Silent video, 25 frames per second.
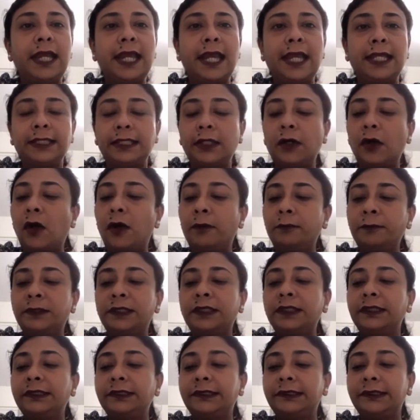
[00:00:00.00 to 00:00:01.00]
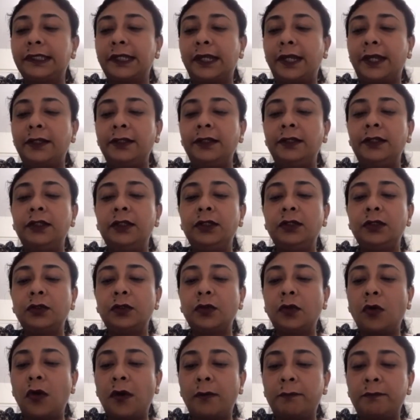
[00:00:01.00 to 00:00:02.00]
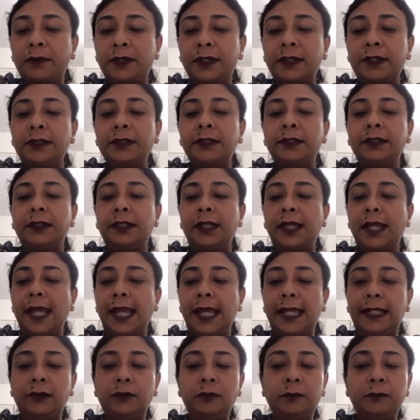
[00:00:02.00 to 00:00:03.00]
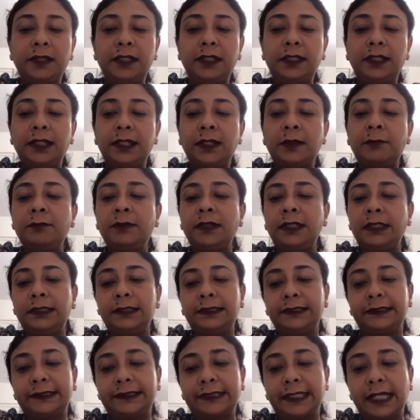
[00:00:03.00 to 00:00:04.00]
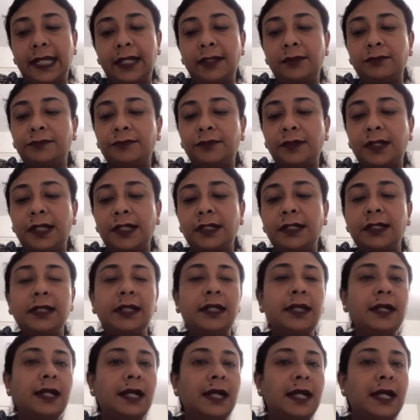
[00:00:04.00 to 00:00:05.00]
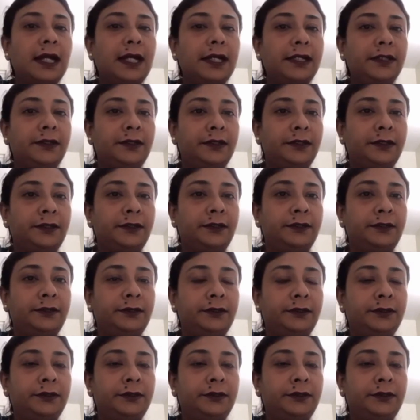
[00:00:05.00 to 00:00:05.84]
And the options are copper, aluminium, sulfur, iron.